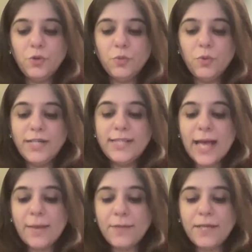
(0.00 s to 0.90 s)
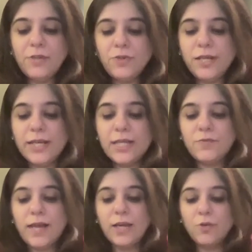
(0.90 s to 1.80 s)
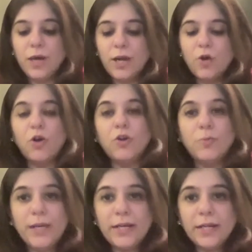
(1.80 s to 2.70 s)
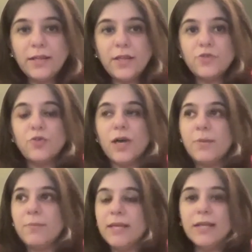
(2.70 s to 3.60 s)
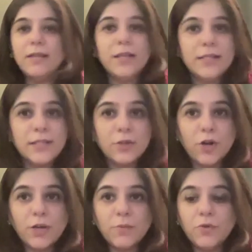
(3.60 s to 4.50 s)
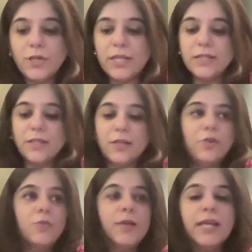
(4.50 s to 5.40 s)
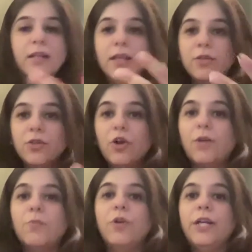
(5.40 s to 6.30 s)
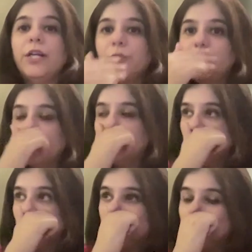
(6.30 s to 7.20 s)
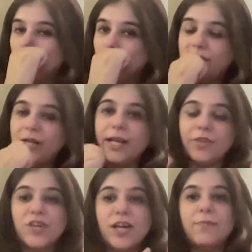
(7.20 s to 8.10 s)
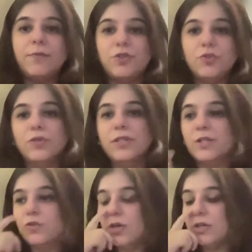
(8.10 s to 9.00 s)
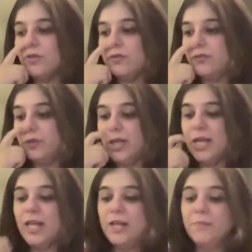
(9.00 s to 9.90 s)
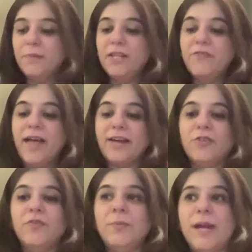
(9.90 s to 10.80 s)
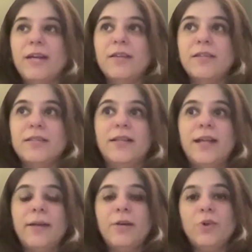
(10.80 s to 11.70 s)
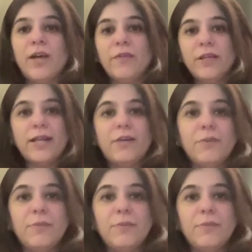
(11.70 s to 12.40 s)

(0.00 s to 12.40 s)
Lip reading: what's happening today is while you are automating things, you are making things a lot more easier, you're making things a lot more intuitive using the different HRMS tools and so on and so forth. But the fact of the matter is still that I don't have a connect with